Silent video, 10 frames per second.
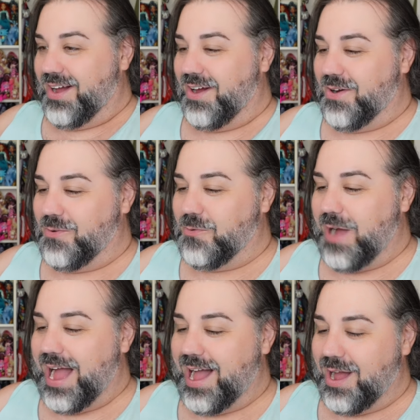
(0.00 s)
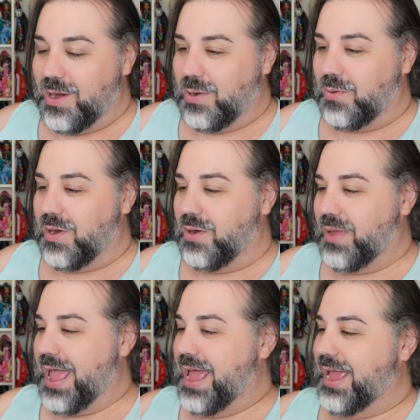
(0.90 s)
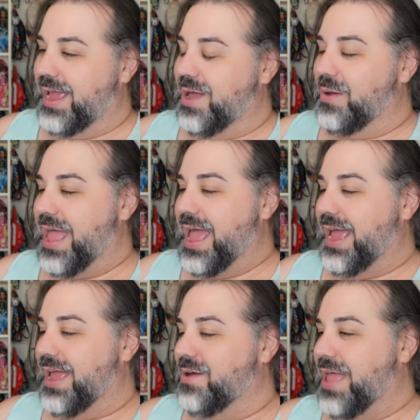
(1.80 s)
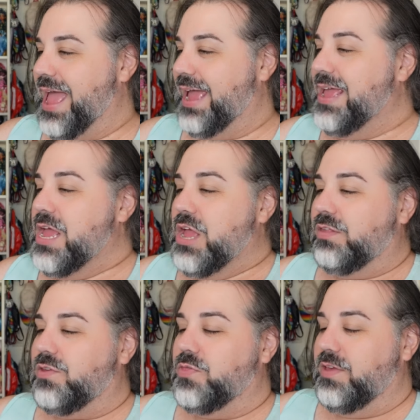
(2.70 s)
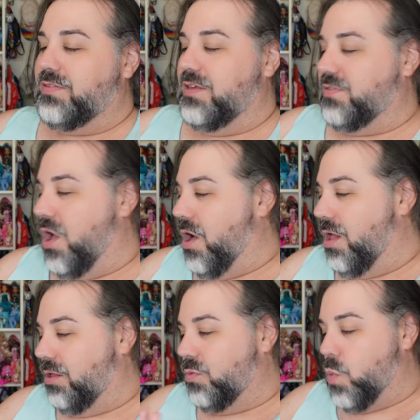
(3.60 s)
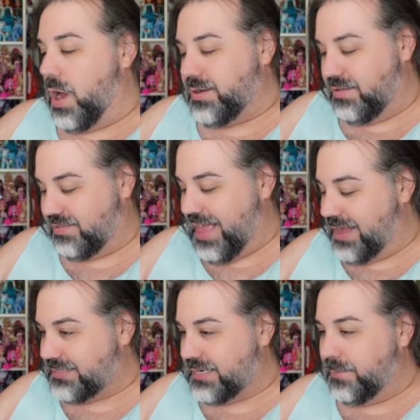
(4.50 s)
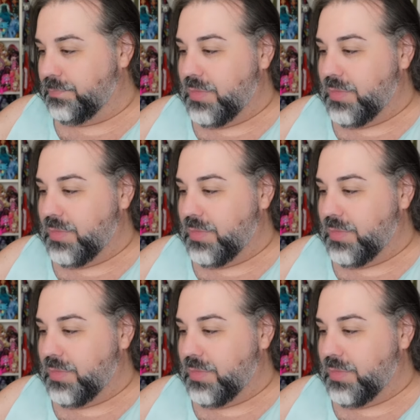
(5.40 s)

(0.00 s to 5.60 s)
Oh, wow. Okay, okay, okay. So this is all one set.